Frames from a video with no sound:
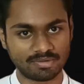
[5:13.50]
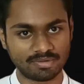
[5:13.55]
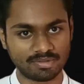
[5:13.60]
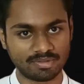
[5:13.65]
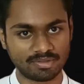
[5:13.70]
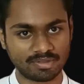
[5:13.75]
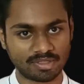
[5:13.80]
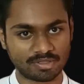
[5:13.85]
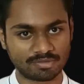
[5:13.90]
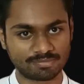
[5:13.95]

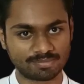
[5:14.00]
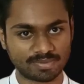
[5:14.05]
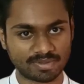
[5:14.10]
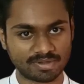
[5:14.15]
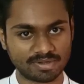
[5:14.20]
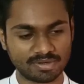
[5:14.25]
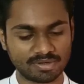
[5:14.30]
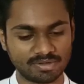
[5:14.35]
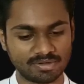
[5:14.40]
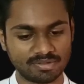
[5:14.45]
be
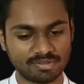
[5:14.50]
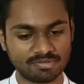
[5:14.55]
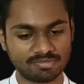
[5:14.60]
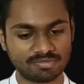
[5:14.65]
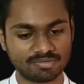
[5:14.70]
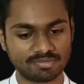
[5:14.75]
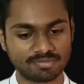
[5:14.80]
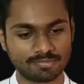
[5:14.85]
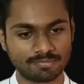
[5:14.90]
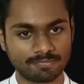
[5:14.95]
expanding
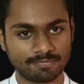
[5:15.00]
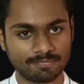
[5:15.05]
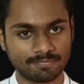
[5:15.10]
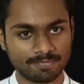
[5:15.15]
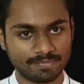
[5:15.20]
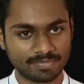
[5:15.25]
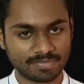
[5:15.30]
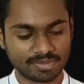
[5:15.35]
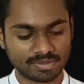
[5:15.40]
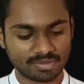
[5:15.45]
this
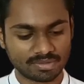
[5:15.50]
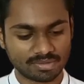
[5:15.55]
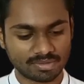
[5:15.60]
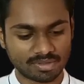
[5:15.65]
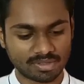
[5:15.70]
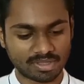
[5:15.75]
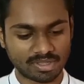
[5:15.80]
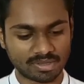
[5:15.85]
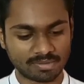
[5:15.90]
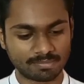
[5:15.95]

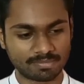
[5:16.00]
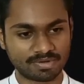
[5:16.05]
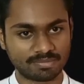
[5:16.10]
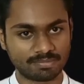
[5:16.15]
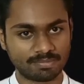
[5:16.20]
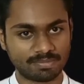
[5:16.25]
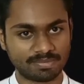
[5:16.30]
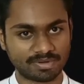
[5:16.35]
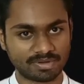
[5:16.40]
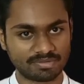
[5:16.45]
and
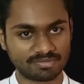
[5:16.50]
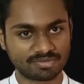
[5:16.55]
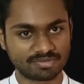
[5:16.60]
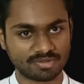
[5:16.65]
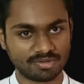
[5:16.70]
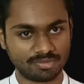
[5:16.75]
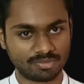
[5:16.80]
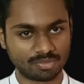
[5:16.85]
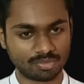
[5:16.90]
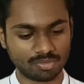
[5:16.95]
press
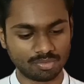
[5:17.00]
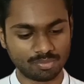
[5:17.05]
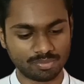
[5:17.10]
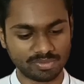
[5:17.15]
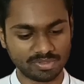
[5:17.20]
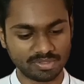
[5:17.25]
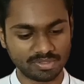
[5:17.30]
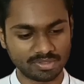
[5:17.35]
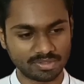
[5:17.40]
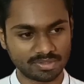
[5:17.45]
Ctrl
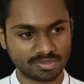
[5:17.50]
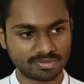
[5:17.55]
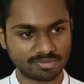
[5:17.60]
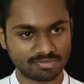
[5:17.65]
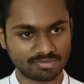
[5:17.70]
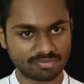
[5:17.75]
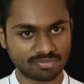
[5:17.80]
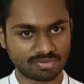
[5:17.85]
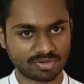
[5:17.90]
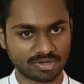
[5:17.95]
V
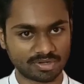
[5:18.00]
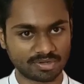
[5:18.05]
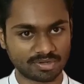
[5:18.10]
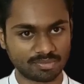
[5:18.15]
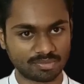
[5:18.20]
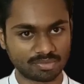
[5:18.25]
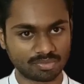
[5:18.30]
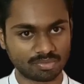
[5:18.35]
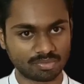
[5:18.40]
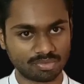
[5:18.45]
so that
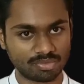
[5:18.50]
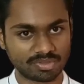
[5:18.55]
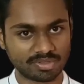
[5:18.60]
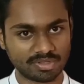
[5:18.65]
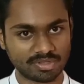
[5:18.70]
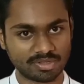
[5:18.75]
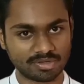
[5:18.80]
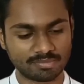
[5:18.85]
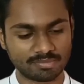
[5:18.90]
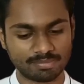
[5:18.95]
our code
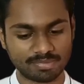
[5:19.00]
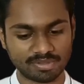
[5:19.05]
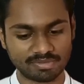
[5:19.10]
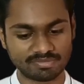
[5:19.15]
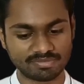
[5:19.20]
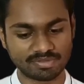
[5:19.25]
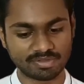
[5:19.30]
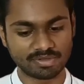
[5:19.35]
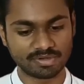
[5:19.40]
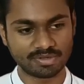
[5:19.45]
get
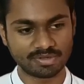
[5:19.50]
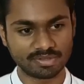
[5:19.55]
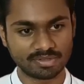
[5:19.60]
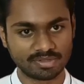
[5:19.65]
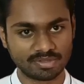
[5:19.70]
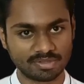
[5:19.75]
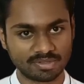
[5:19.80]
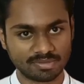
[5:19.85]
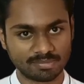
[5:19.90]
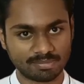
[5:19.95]
pasted.
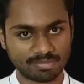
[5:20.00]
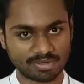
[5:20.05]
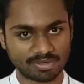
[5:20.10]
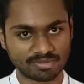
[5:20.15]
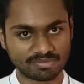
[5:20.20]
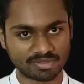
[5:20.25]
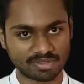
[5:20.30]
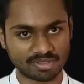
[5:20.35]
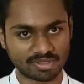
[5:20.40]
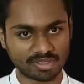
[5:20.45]

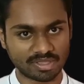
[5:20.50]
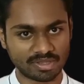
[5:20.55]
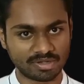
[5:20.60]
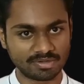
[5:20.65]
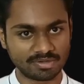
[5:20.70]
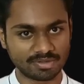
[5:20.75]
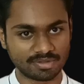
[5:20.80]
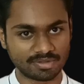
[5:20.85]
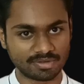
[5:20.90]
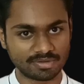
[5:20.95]
Press
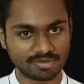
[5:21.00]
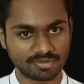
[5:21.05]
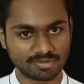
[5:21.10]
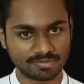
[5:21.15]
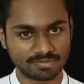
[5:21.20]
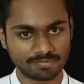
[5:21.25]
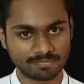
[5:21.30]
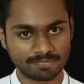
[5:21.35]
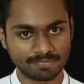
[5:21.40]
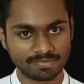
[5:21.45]
enter.
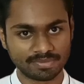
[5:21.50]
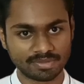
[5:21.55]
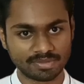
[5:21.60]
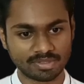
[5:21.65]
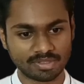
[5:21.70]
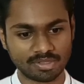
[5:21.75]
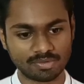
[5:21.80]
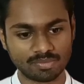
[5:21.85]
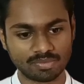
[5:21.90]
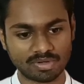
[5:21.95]

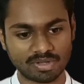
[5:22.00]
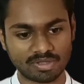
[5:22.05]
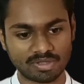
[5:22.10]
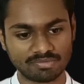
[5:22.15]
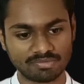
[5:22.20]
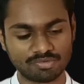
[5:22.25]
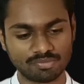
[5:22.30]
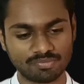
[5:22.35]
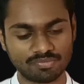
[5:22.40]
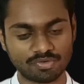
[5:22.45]
It will
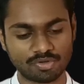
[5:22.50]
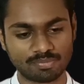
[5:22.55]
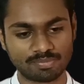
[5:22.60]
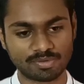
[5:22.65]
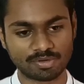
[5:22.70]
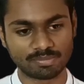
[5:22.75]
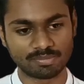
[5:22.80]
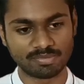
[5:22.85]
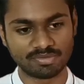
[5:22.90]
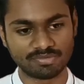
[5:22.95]
ask you for
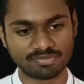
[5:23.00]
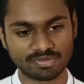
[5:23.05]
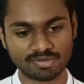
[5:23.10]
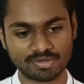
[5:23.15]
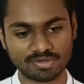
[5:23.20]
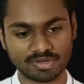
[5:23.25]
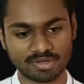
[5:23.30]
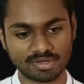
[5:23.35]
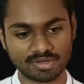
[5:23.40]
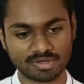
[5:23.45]

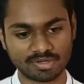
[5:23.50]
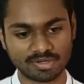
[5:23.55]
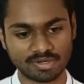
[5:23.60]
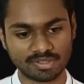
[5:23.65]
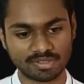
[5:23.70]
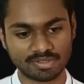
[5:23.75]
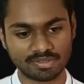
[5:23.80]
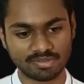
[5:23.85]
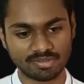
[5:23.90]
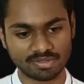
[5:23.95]
permission, then
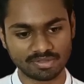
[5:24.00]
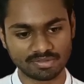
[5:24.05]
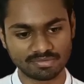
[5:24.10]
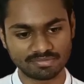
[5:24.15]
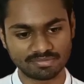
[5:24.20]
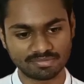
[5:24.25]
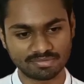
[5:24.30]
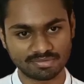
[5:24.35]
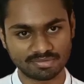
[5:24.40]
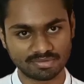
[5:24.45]
click
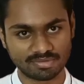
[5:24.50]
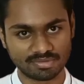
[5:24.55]
yes,